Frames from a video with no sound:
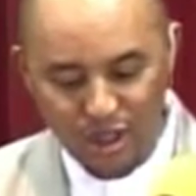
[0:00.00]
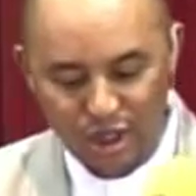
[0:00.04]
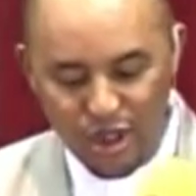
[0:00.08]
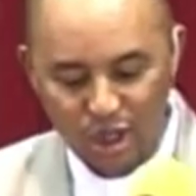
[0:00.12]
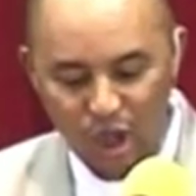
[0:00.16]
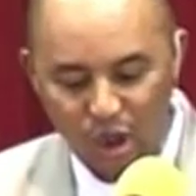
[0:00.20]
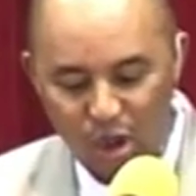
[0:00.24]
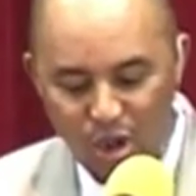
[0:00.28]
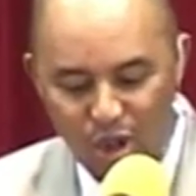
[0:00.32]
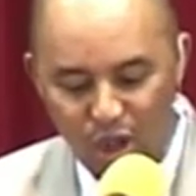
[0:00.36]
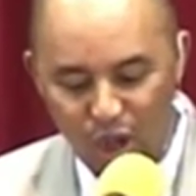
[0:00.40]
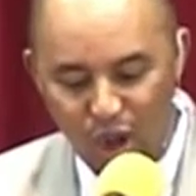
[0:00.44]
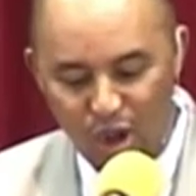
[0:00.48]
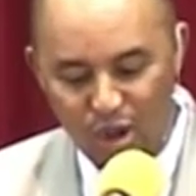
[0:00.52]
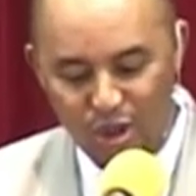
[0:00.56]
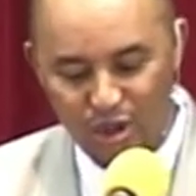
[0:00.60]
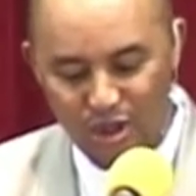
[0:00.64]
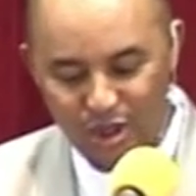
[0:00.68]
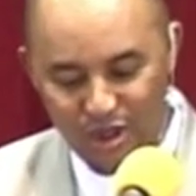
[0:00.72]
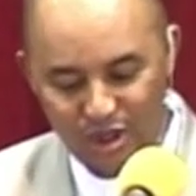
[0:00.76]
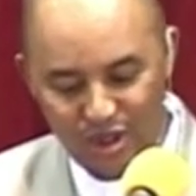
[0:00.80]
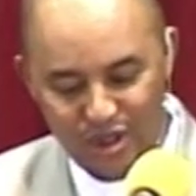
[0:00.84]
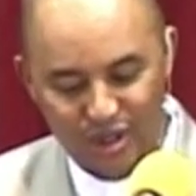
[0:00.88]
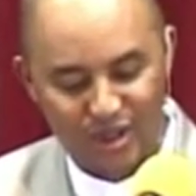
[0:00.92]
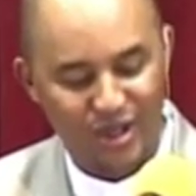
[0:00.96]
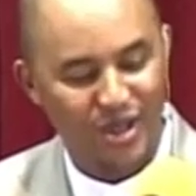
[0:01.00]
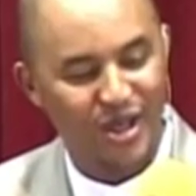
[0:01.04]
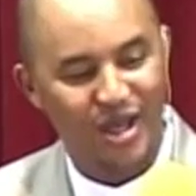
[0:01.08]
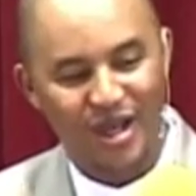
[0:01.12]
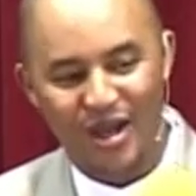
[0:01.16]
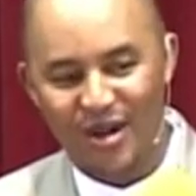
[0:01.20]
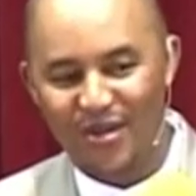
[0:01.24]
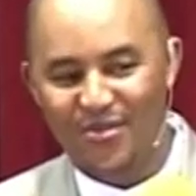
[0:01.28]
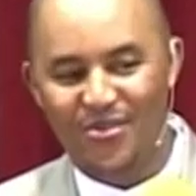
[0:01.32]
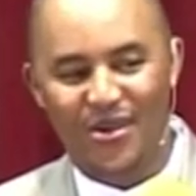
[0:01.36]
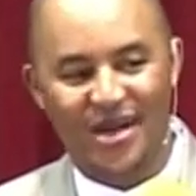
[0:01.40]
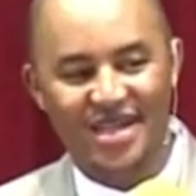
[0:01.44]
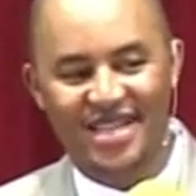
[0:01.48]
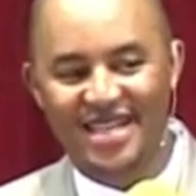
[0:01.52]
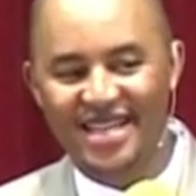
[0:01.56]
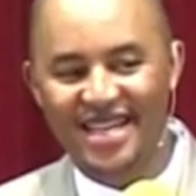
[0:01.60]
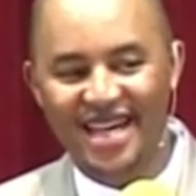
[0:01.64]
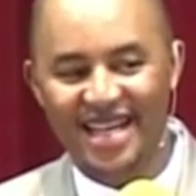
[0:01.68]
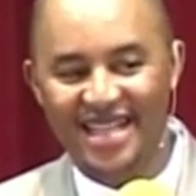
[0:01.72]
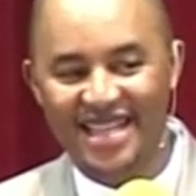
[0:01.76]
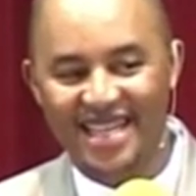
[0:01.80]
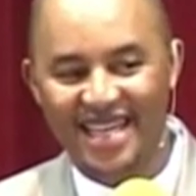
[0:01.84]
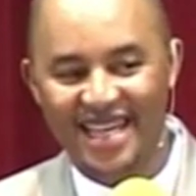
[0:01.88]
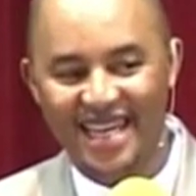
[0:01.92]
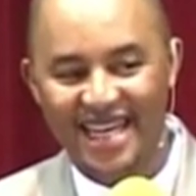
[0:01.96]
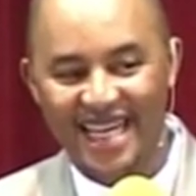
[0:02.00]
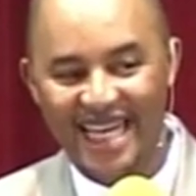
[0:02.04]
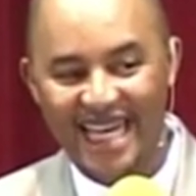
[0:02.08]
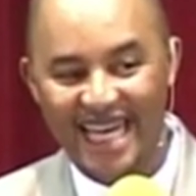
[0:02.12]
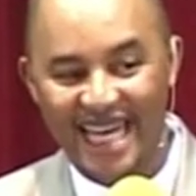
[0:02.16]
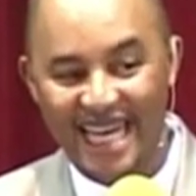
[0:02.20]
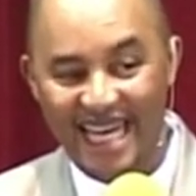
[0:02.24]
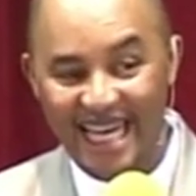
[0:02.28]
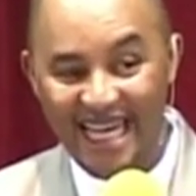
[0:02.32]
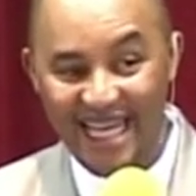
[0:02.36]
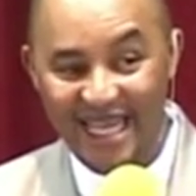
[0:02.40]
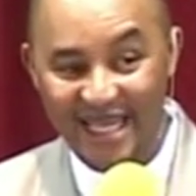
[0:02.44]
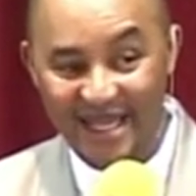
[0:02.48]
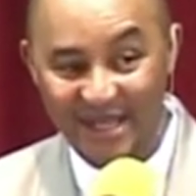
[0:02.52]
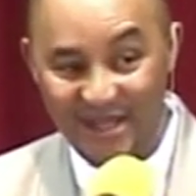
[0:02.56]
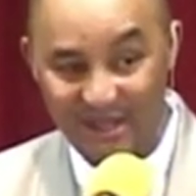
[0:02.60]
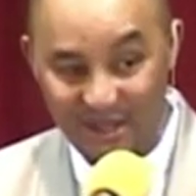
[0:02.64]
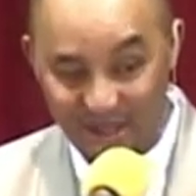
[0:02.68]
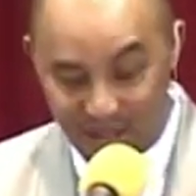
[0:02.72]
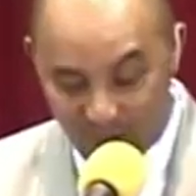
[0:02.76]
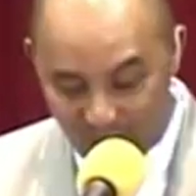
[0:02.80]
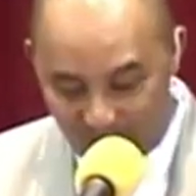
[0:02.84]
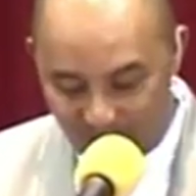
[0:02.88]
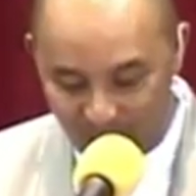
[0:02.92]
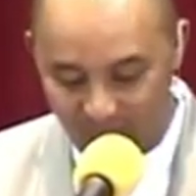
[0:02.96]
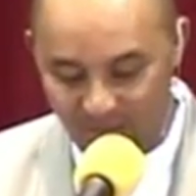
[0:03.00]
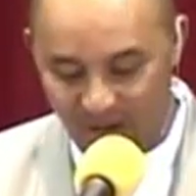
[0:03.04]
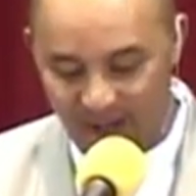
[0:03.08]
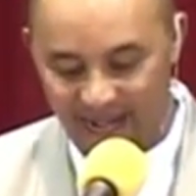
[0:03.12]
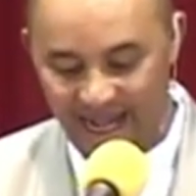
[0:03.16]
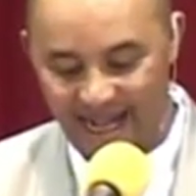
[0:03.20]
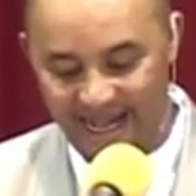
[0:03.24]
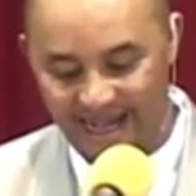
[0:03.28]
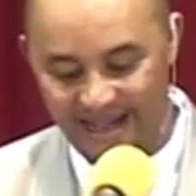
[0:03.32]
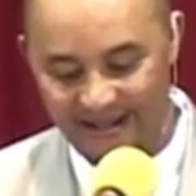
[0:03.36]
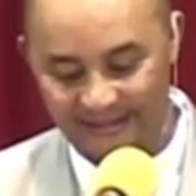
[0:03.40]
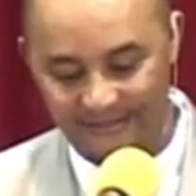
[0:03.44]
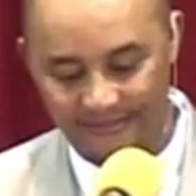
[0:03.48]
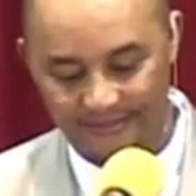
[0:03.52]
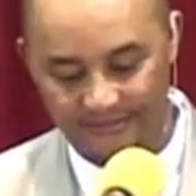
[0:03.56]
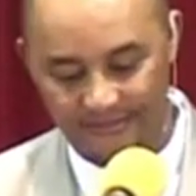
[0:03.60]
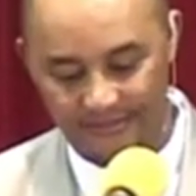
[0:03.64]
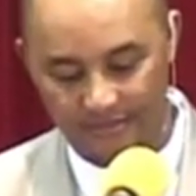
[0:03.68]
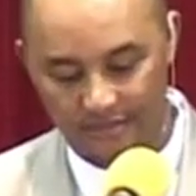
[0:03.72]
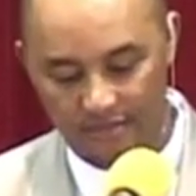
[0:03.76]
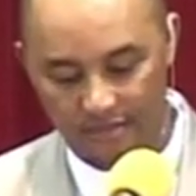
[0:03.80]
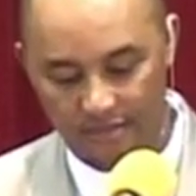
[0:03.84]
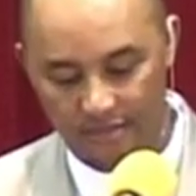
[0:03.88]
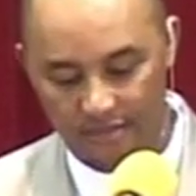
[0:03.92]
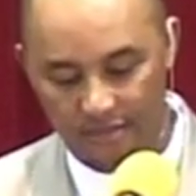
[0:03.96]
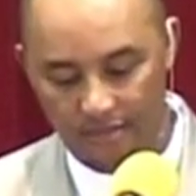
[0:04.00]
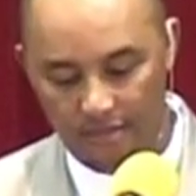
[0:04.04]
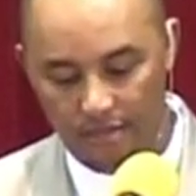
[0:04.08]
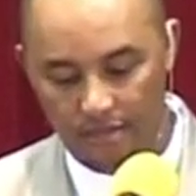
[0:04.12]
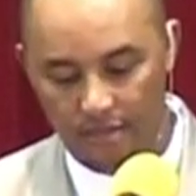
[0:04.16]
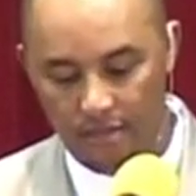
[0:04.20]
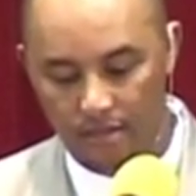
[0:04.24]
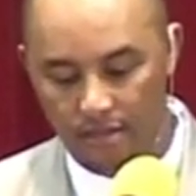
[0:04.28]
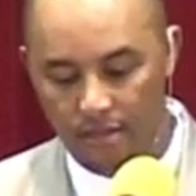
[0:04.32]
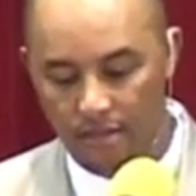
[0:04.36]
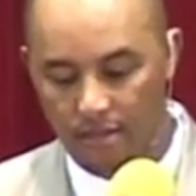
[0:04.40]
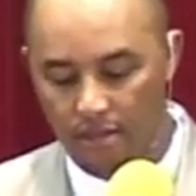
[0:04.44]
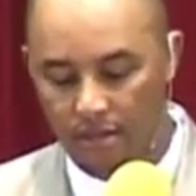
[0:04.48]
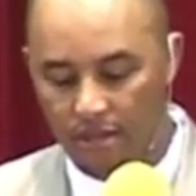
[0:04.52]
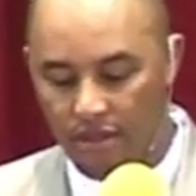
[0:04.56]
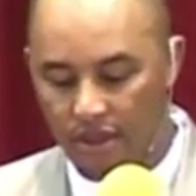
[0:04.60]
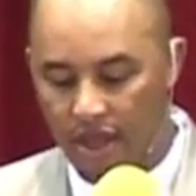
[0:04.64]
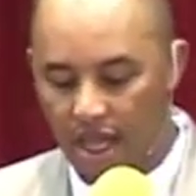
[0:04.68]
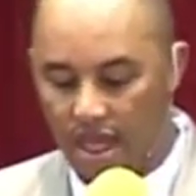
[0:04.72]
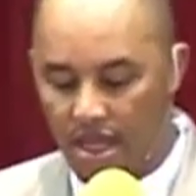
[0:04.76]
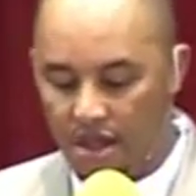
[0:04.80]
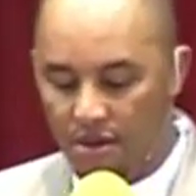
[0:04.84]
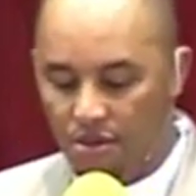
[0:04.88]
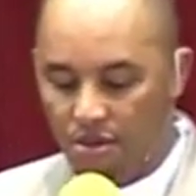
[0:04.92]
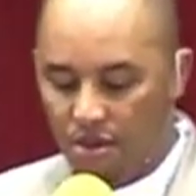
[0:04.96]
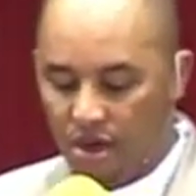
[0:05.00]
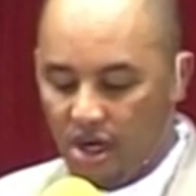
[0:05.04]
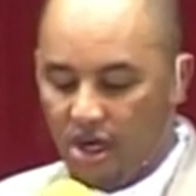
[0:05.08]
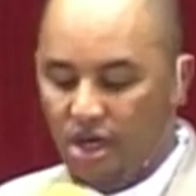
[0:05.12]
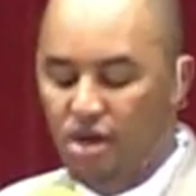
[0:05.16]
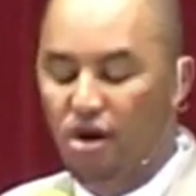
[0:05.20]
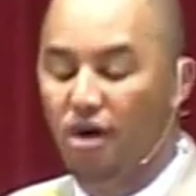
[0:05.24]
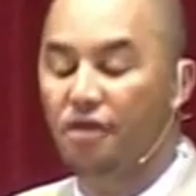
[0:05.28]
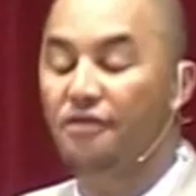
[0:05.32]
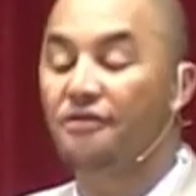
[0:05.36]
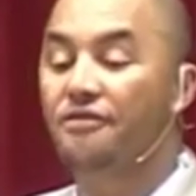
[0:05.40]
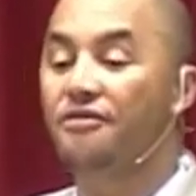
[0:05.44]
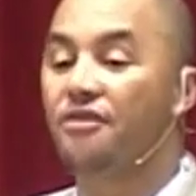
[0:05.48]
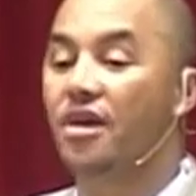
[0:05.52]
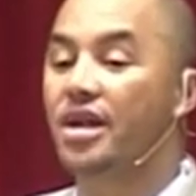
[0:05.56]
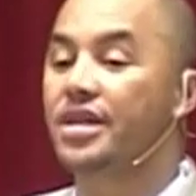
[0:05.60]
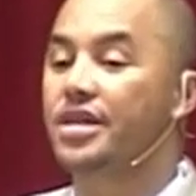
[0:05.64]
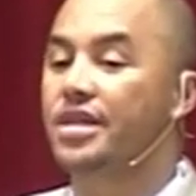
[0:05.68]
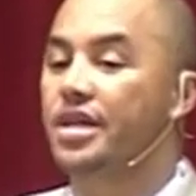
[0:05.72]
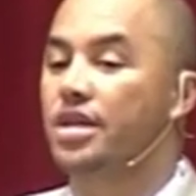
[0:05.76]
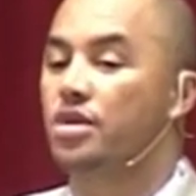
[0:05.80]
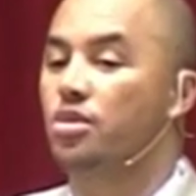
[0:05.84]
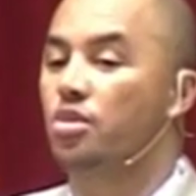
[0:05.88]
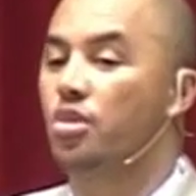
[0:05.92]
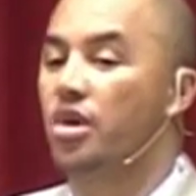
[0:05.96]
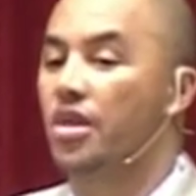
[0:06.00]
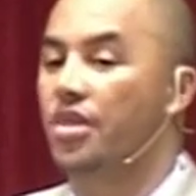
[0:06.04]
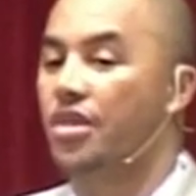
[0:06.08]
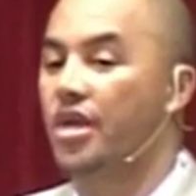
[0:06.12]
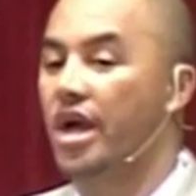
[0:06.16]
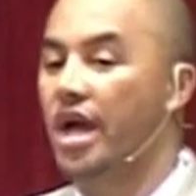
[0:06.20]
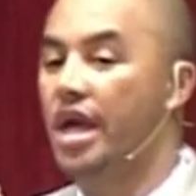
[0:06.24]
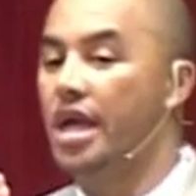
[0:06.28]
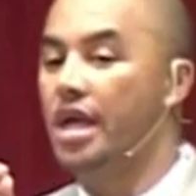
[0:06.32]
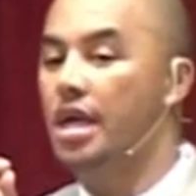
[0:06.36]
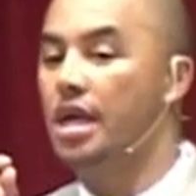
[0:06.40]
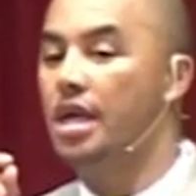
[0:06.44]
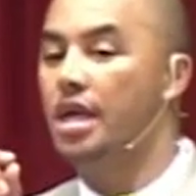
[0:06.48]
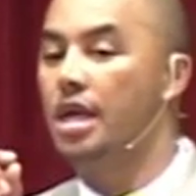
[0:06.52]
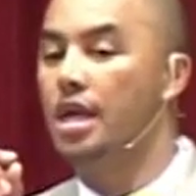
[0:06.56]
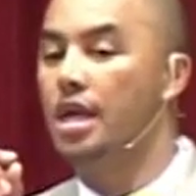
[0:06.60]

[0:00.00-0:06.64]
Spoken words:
so close, but yet so far. They were confronted with a